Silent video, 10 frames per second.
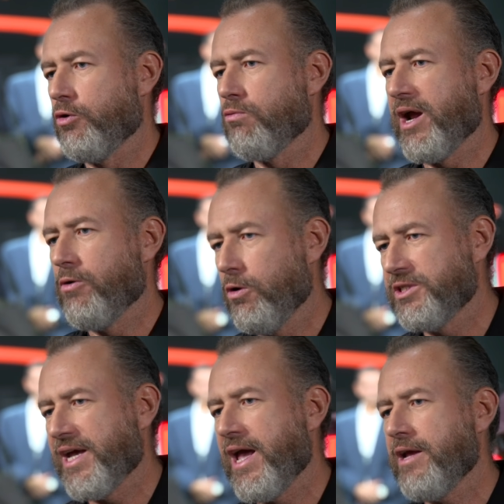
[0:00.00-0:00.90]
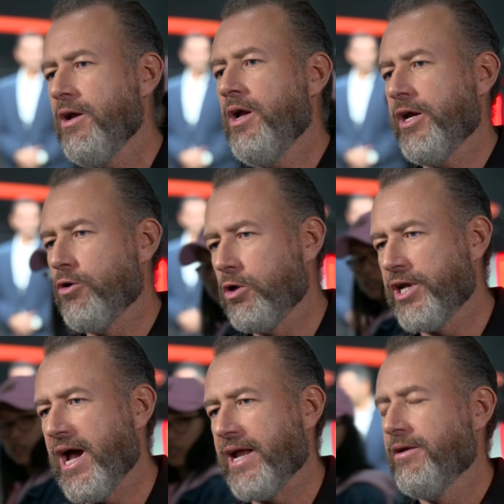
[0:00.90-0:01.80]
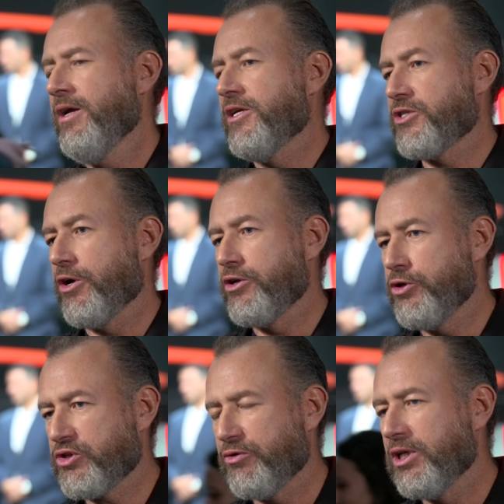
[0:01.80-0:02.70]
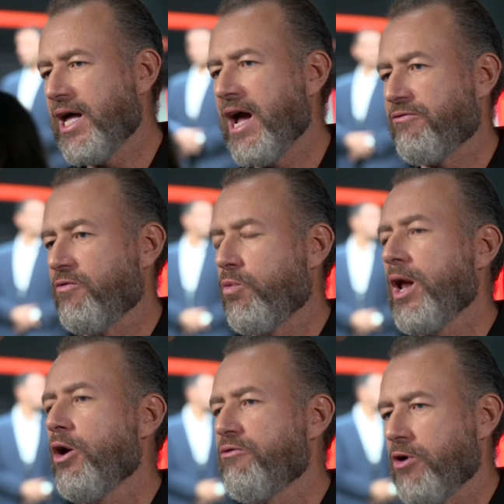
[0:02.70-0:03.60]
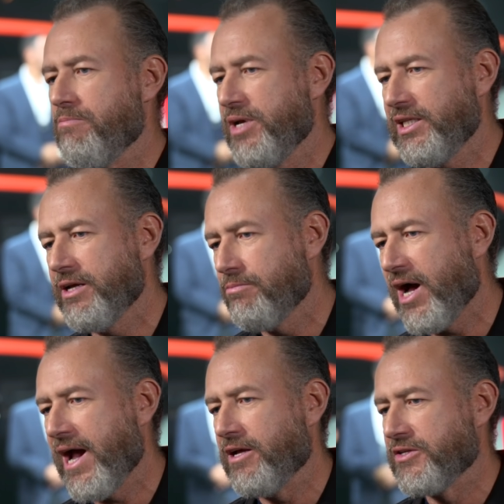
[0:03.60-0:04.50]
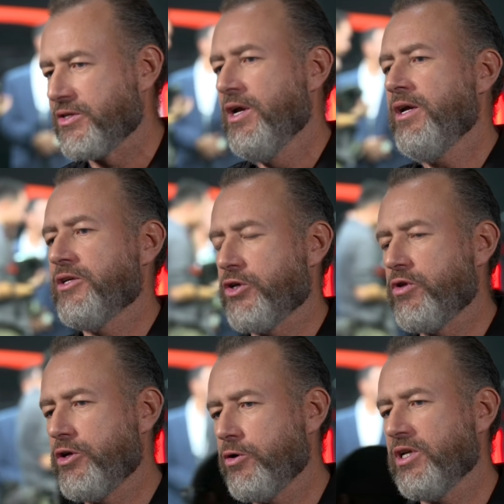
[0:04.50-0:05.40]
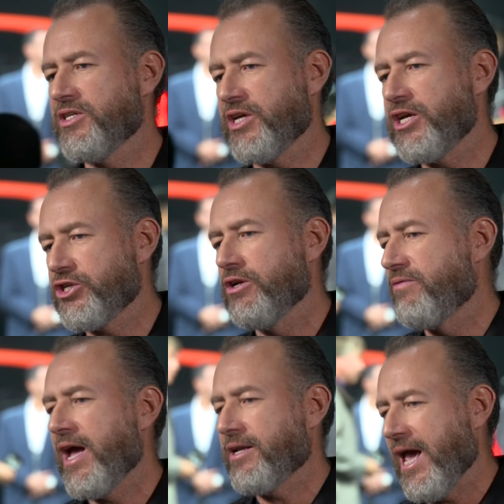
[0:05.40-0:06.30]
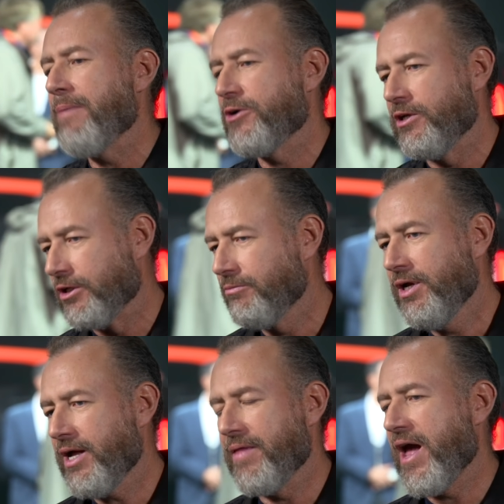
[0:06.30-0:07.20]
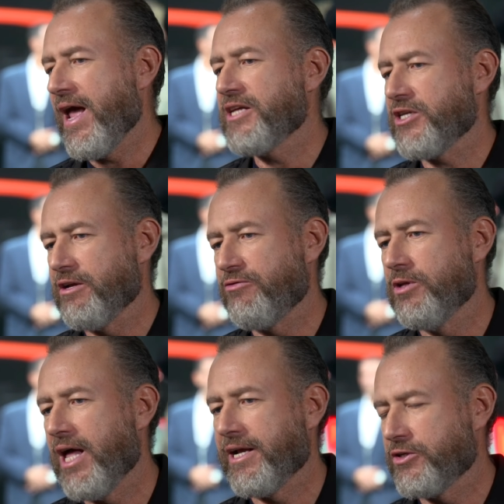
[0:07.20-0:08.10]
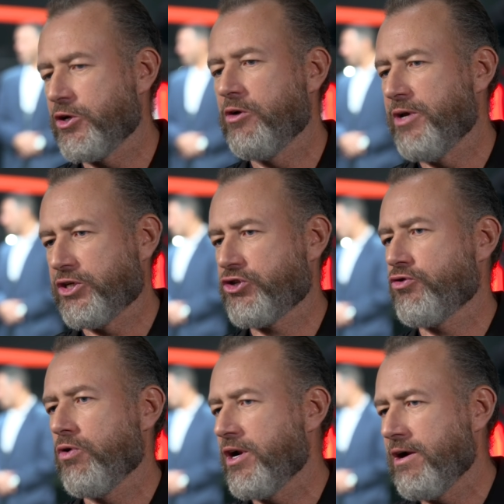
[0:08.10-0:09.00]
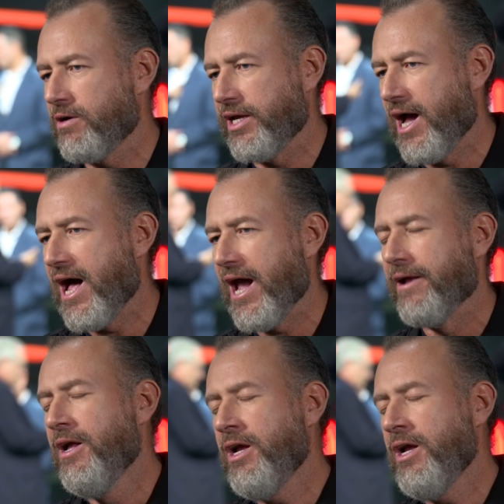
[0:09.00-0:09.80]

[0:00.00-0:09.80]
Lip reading: It'll run all day and all night. It's got a useful life of well over 1 million miles. And so the utilization of that capital, that asset, if you like, is going to be extraordinarily high.